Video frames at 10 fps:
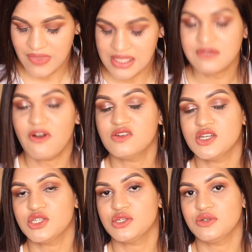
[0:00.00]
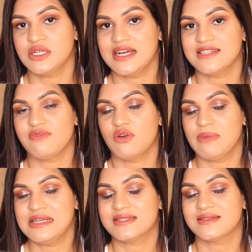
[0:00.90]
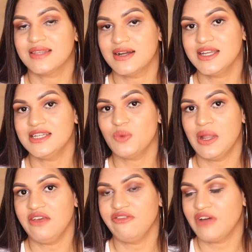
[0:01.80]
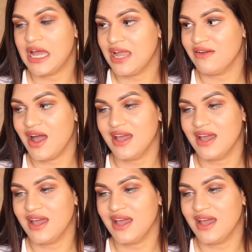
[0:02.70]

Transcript: this foundation retails for ₹13.25.